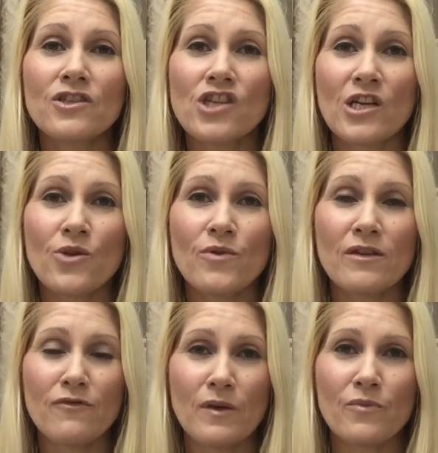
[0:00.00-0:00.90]
January,
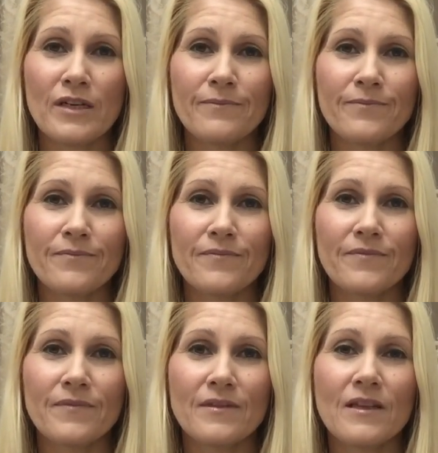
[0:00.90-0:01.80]
February.
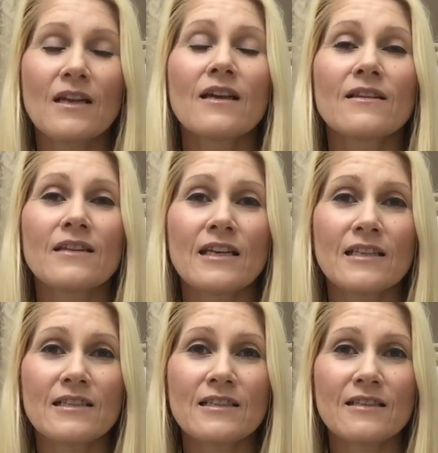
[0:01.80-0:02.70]
Then
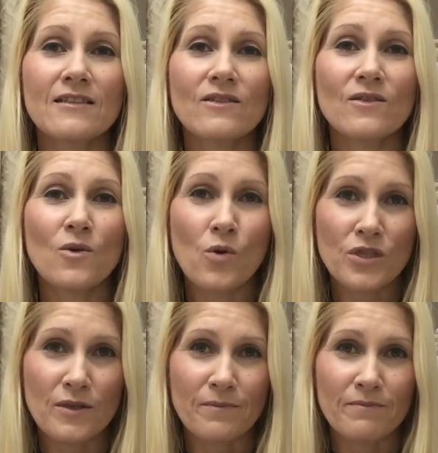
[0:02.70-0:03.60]
it's
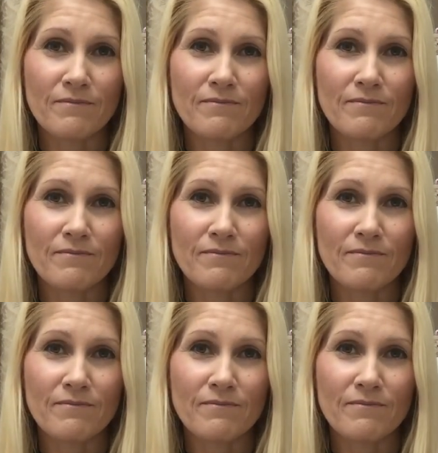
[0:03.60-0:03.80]
autumn,